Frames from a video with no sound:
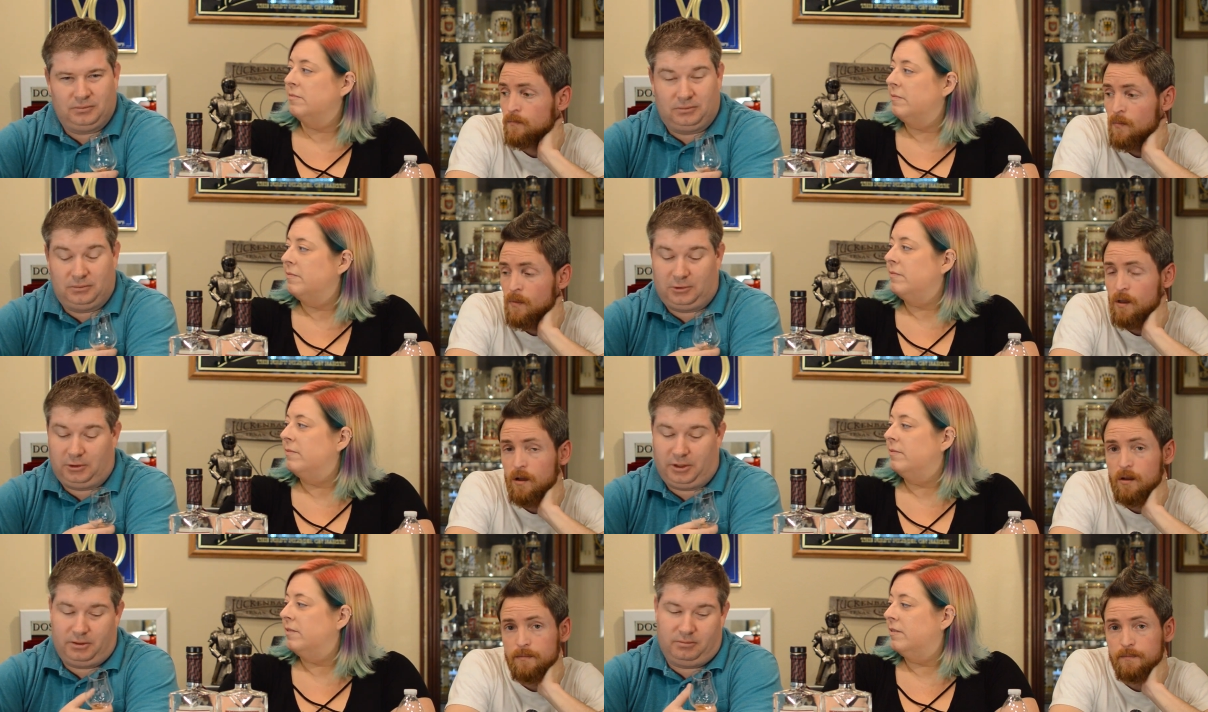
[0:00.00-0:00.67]
Speaker 1: It's
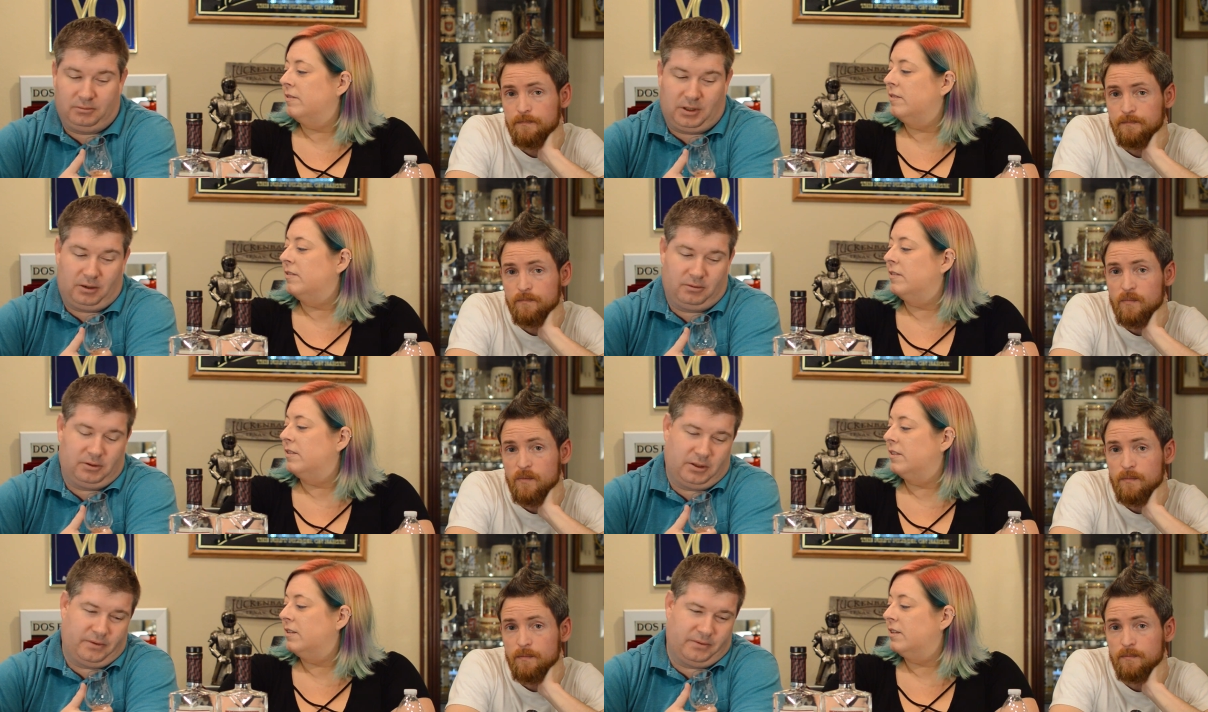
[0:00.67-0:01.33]
really good. I
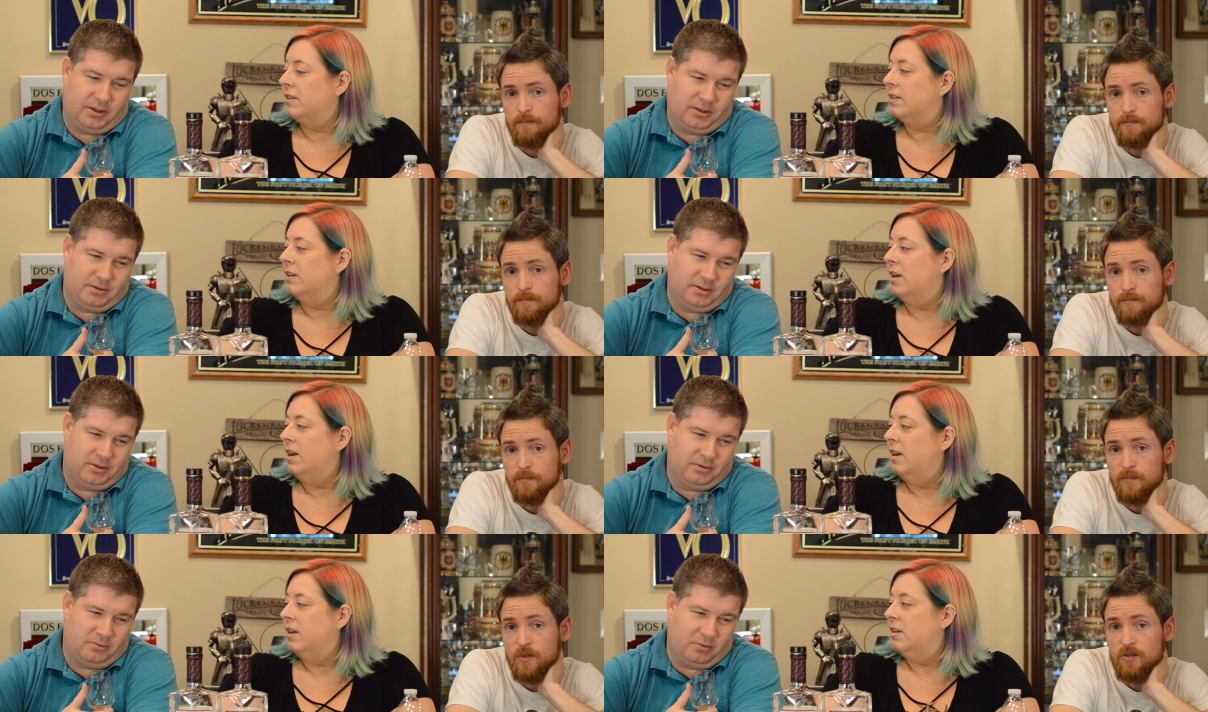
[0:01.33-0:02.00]
really love this.
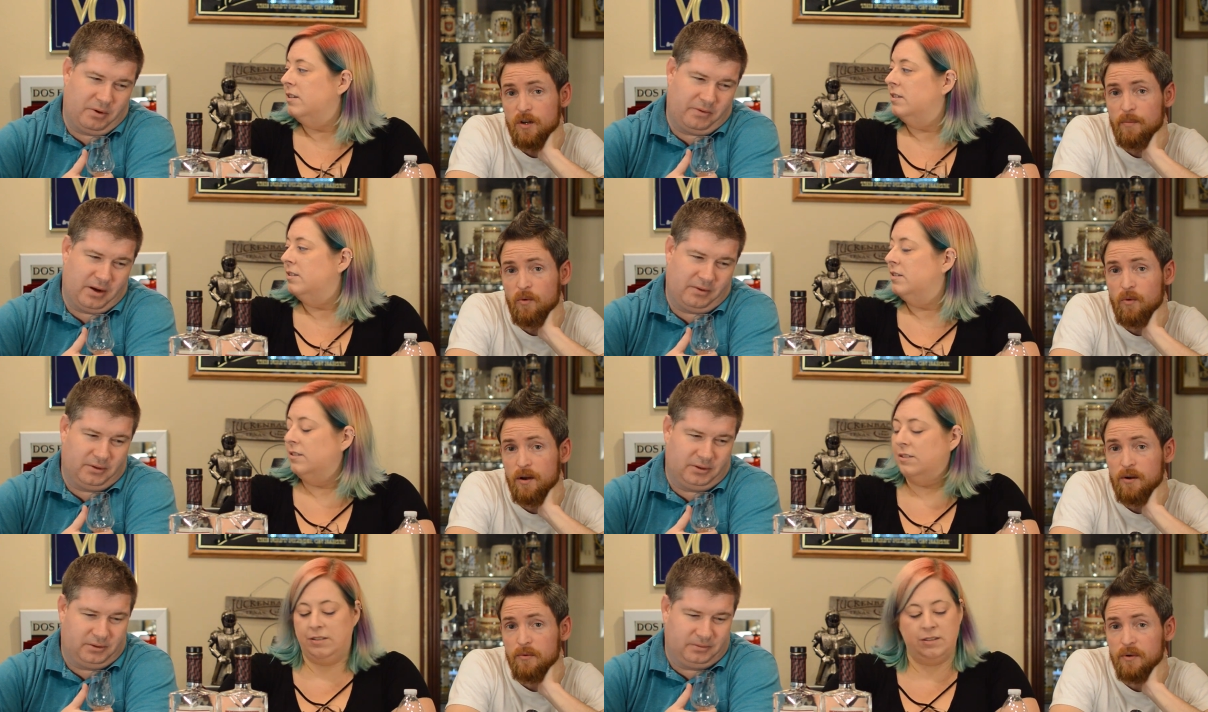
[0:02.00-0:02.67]
this the drop of
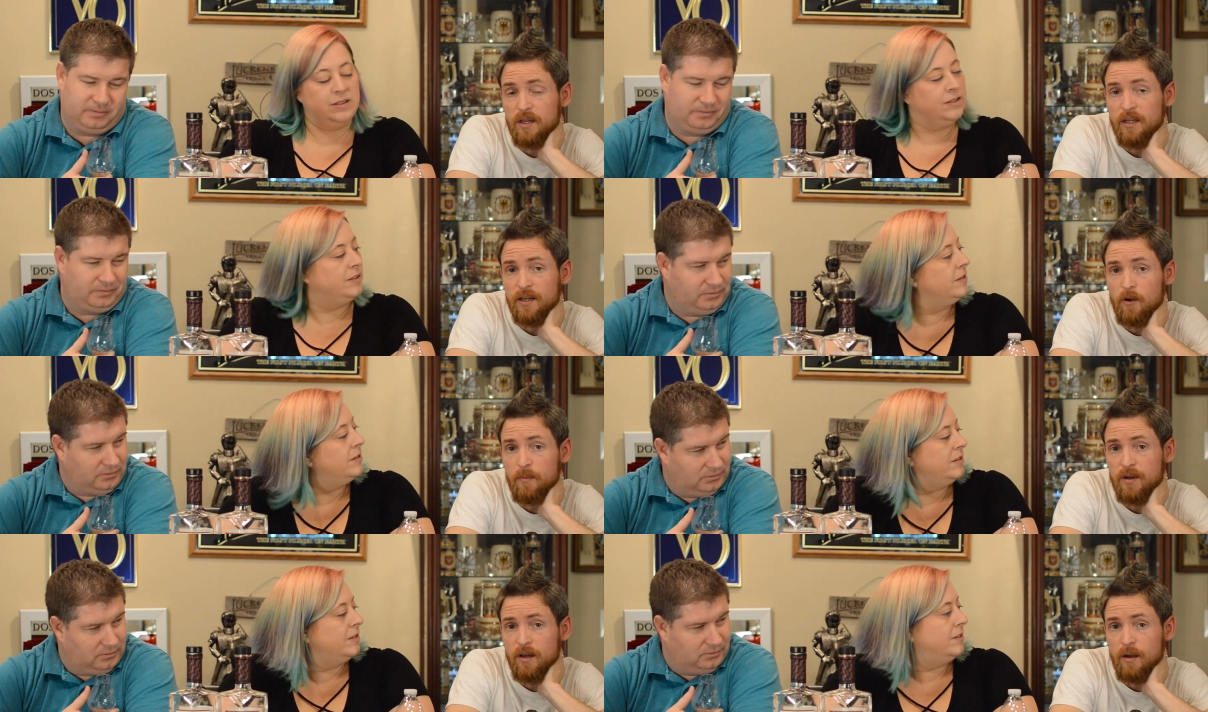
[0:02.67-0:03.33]
water
Speaker 2: really
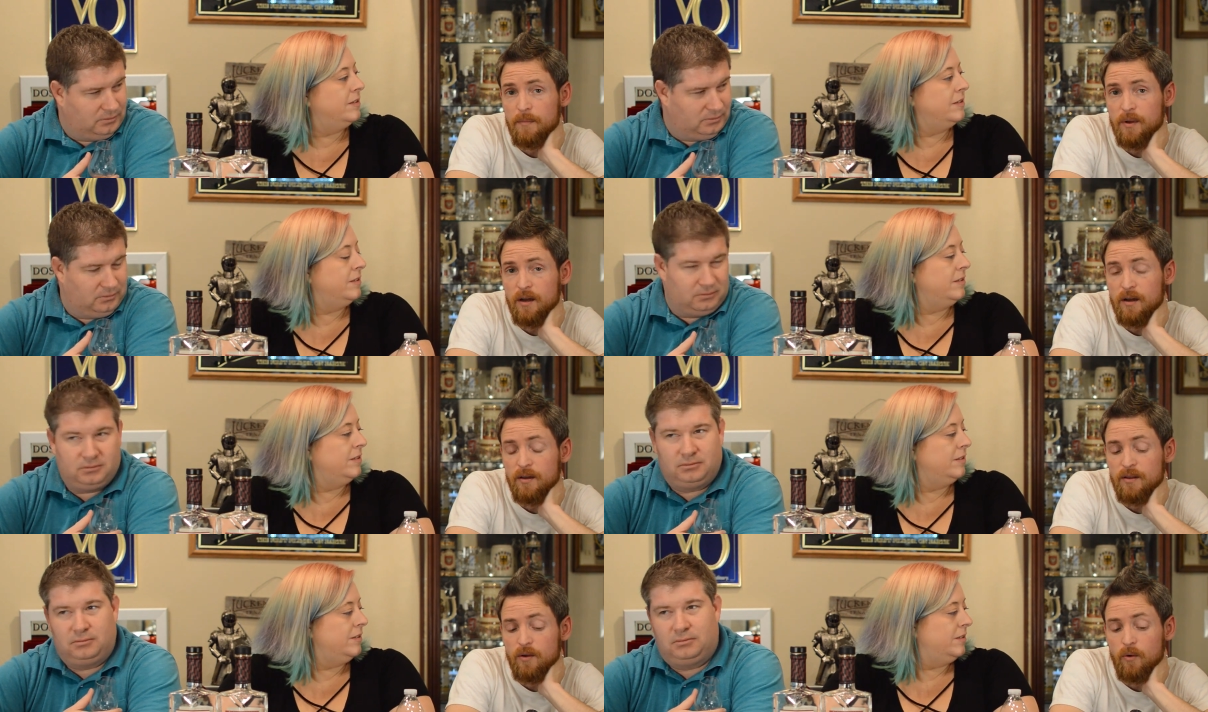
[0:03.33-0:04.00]
opened up
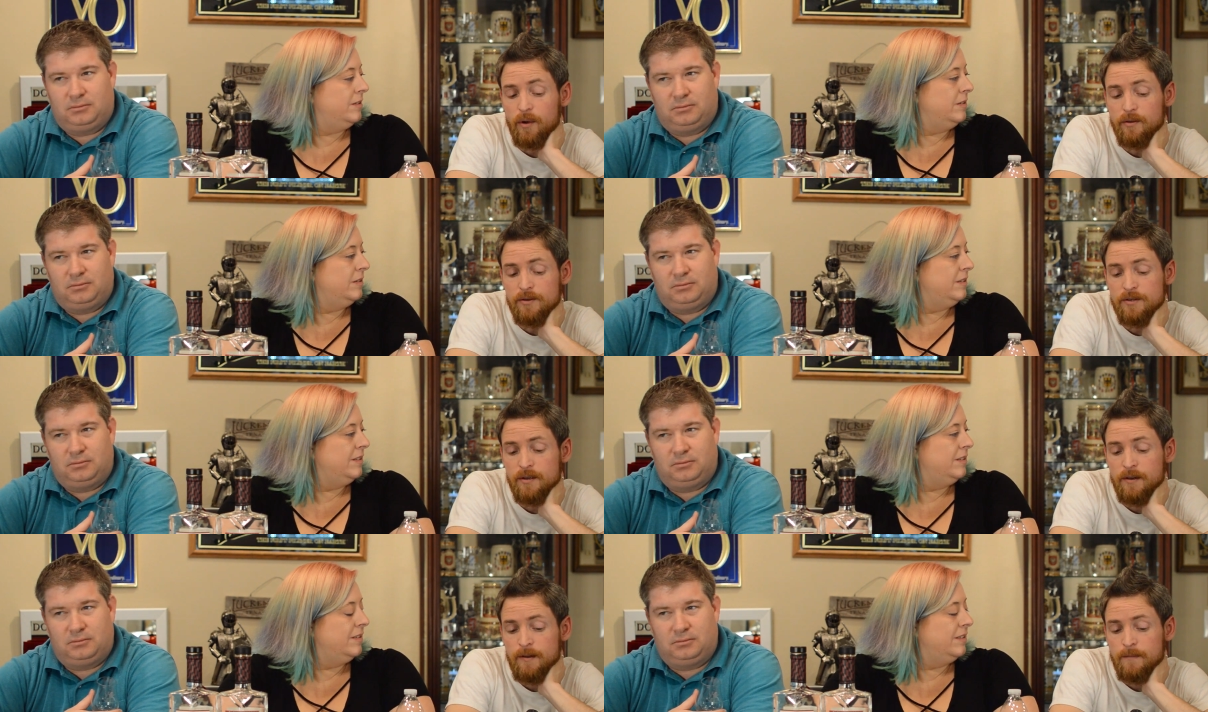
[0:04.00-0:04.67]
uh, the
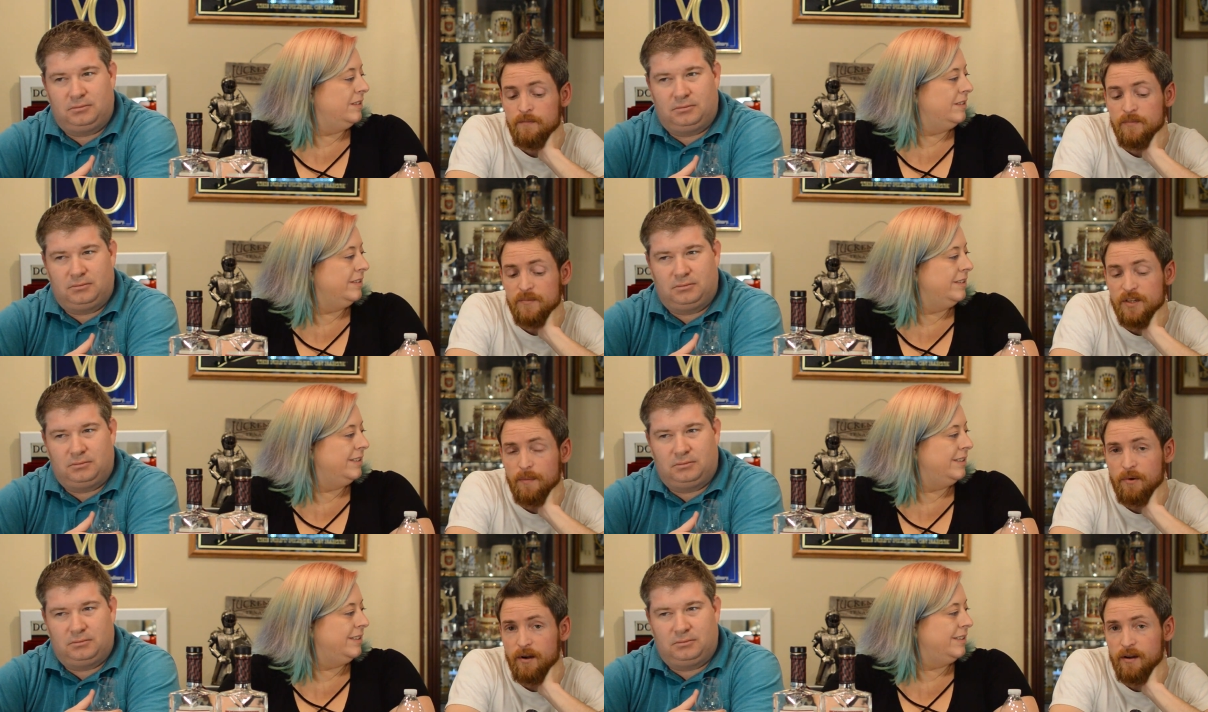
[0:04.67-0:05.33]
oils and
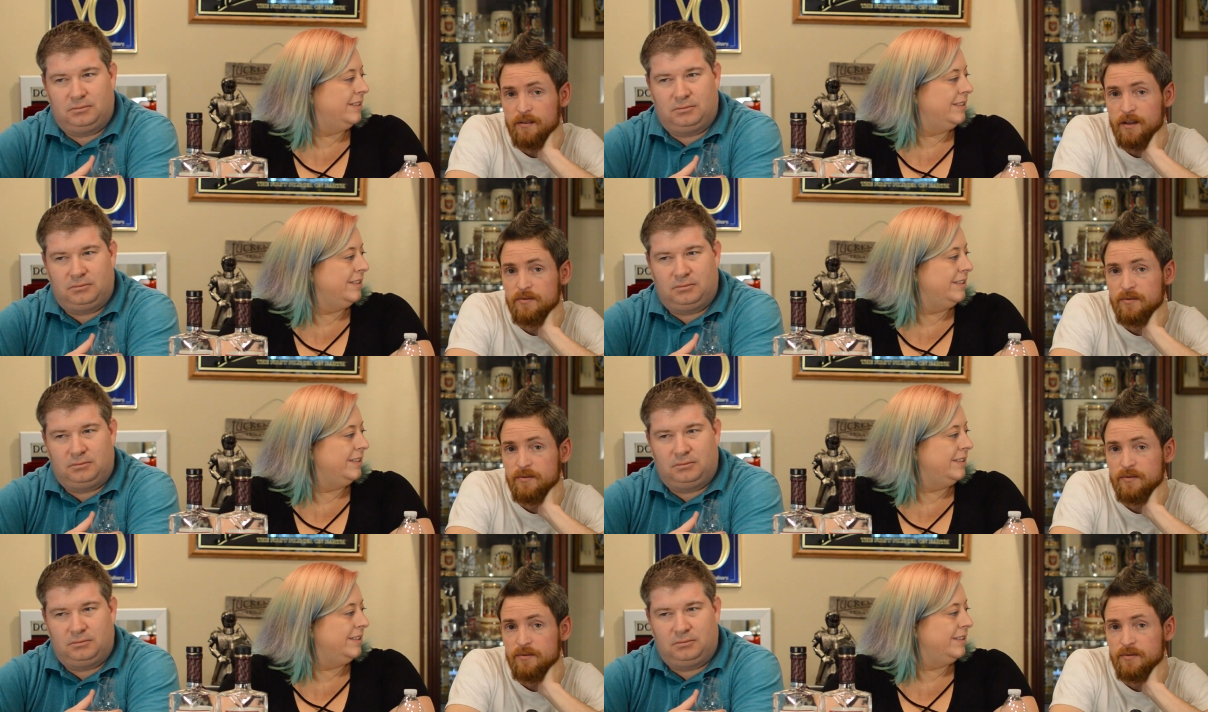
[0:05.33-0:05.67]
separated things